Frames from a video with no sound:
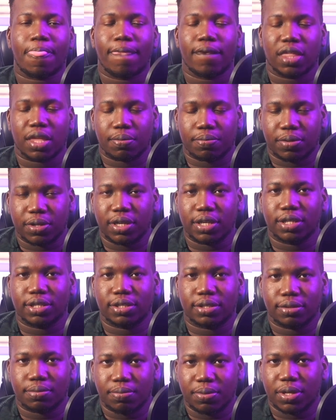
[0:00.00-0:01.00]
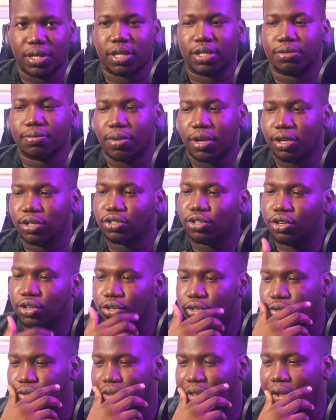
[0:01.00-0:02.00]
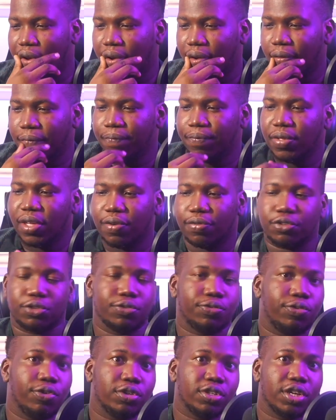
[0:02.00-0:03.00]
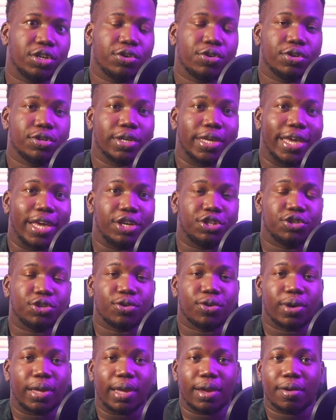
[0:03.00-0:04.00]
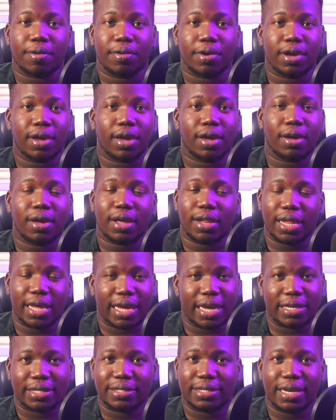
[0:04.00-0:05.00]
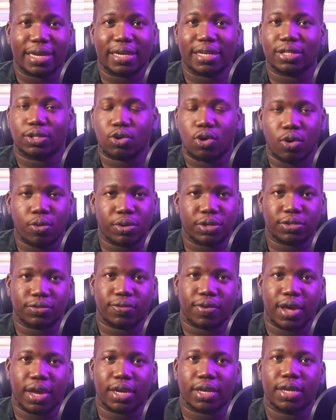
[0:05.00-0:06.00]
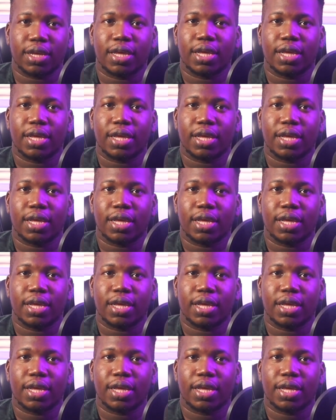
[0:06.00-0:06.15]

then please make sure you do that. If it's to further your education or career, like I said, it's always fine,